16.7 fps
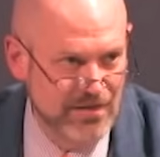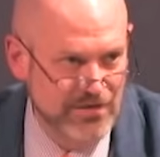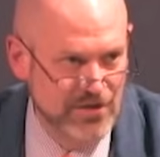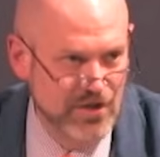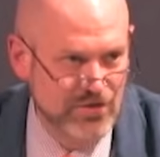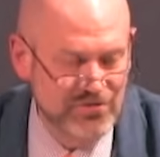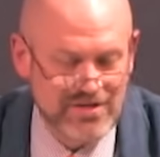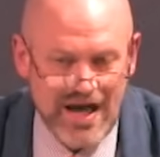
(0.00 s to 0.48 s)
You
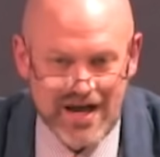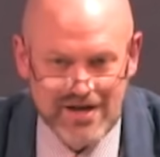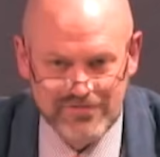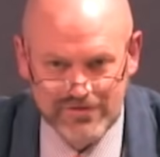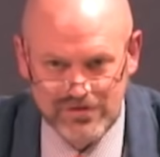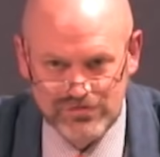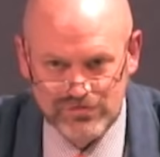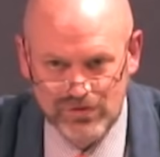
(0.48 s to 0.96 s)
don't die
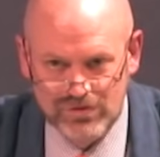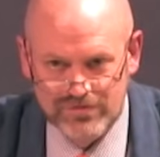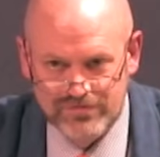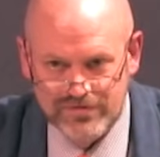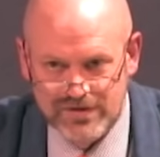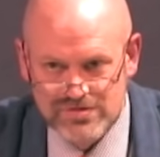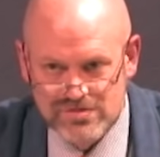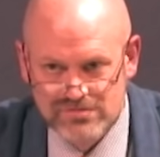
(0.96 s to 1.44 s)
for historical
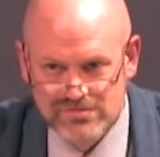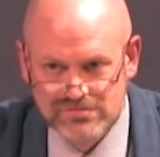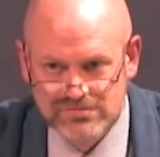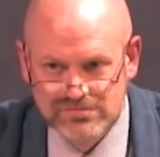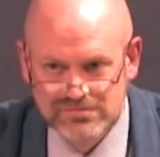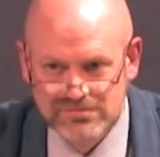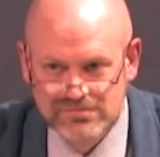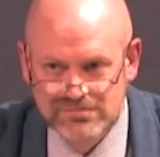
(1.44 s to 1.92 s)
fiction.
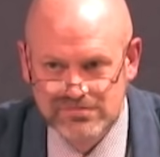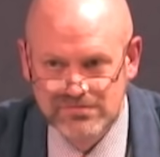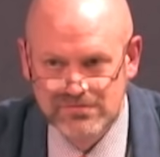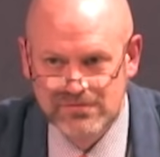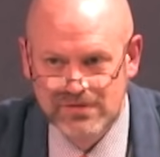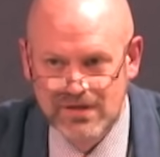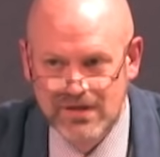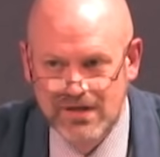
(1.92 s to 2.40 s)

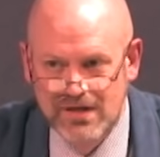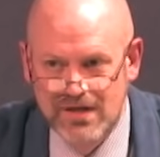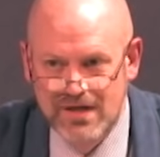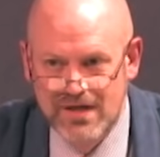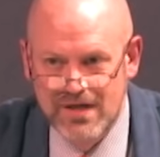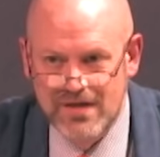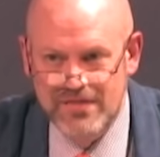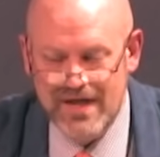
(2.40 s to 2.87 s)

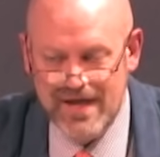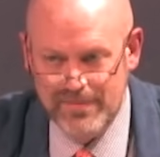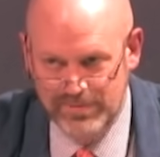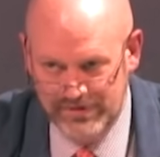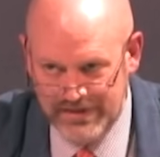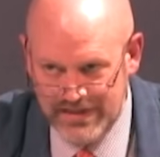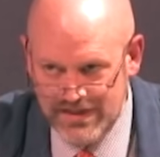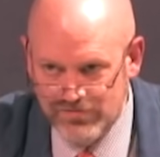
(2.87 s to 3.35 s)
They
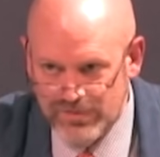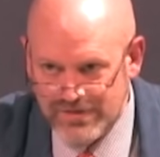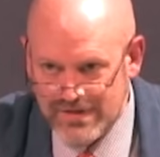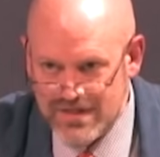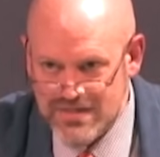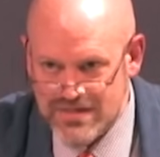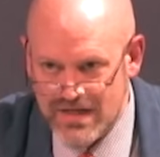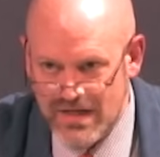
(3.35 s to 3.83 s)
believed what
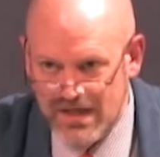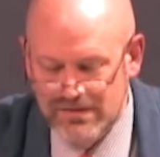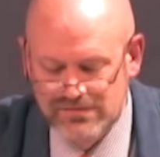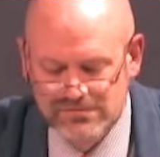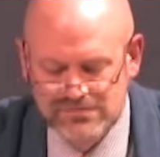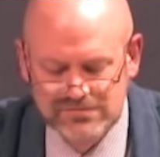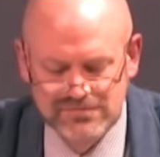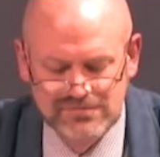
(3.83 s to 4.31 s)
they
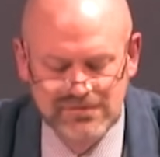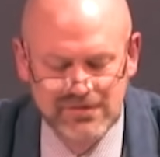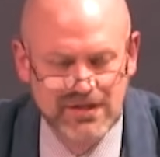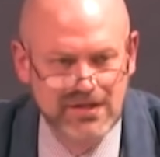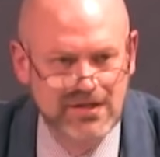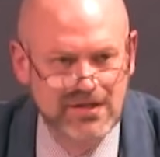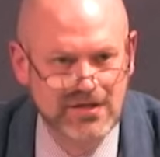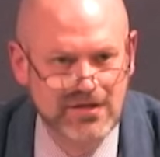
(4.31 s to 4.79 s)
said.
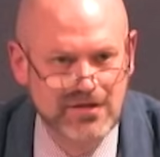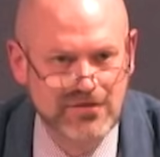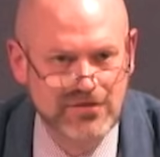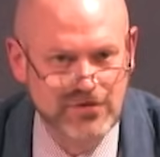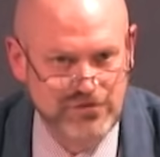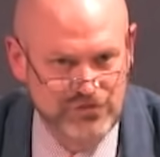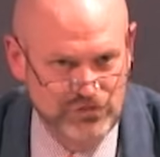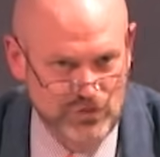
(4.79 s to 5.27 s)

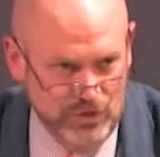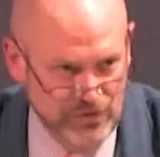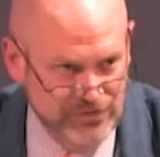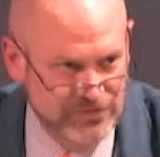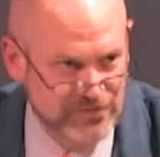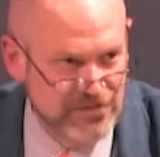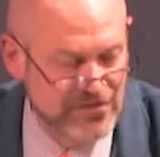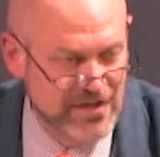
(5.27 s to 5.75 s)
The
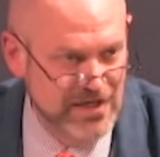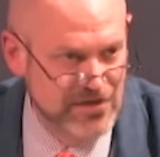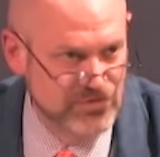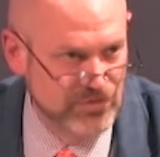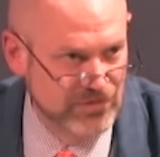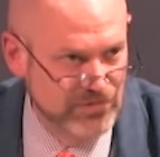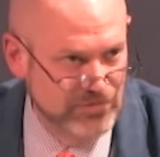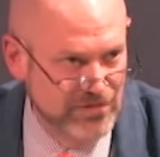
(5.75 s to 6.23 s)
sources they
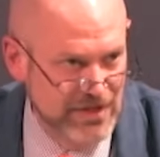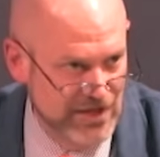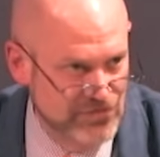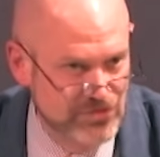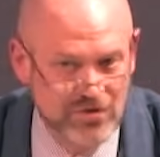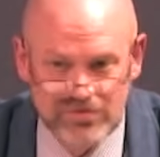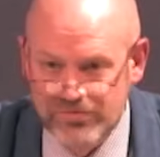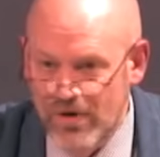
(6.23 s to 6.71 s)
drew, they
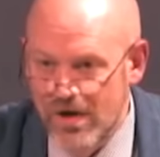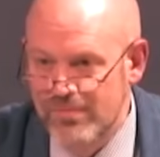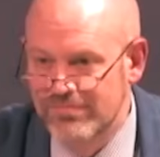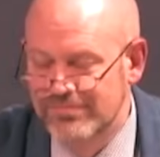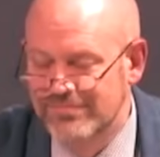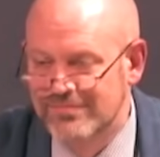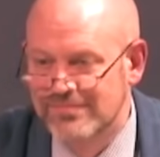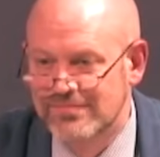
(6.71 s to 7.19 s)
drew
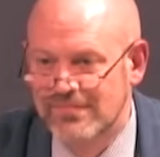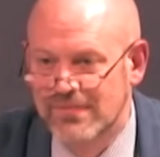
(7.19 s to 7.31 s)
from,